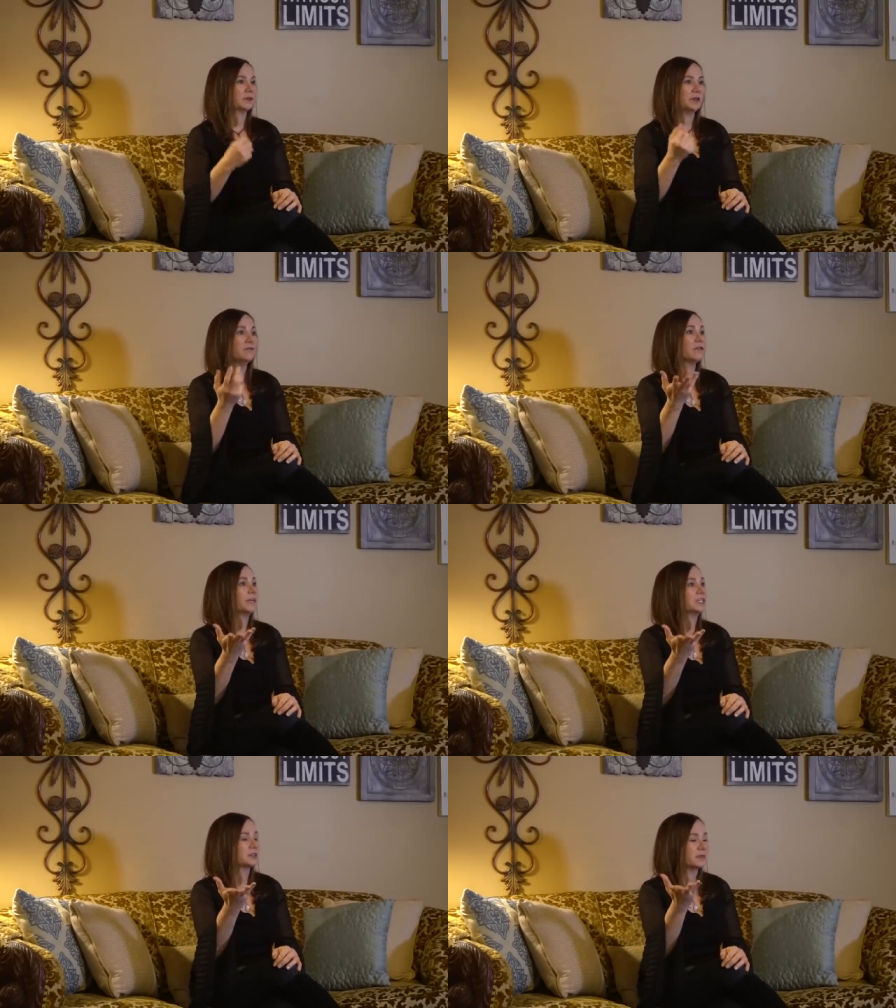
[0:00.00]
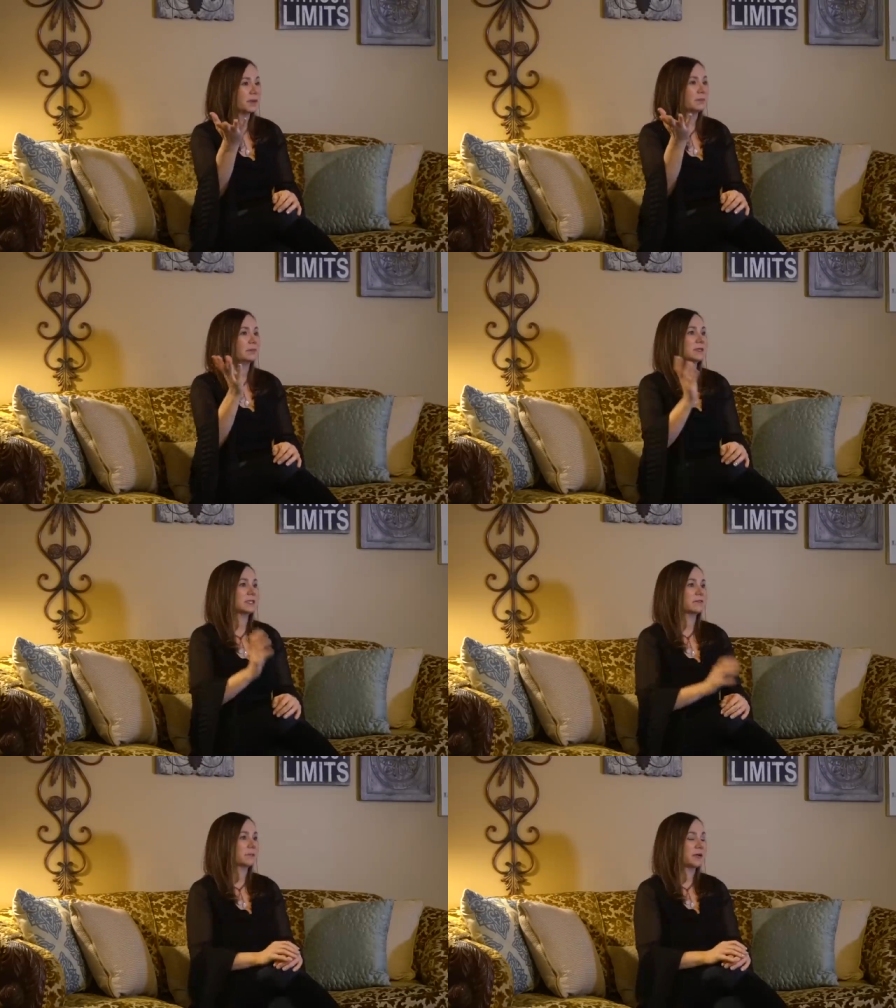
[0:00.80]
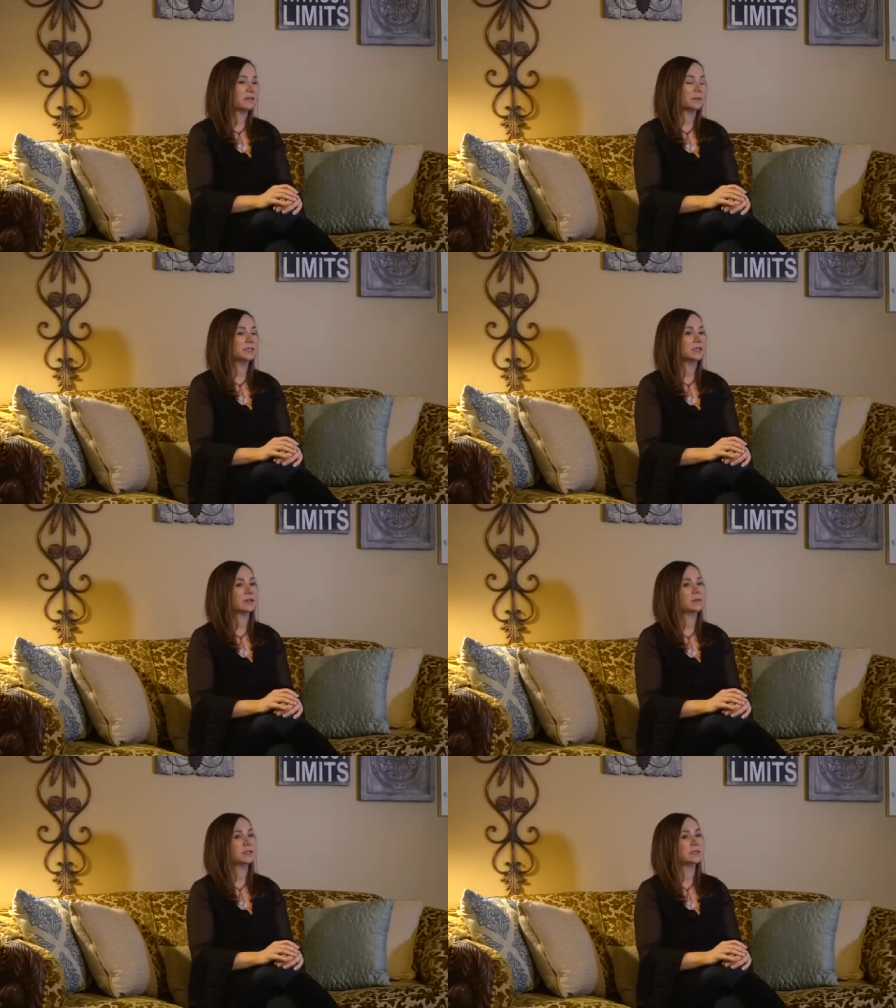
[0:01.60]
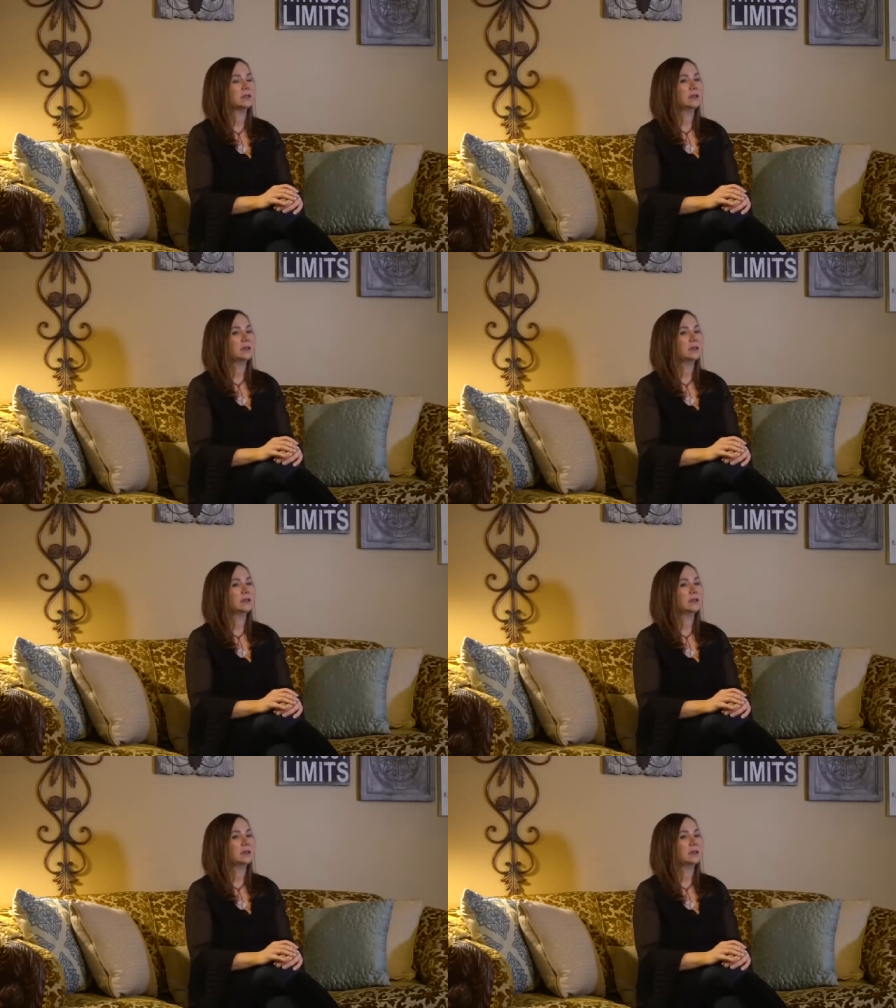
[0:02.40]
information that might be missing from government documents,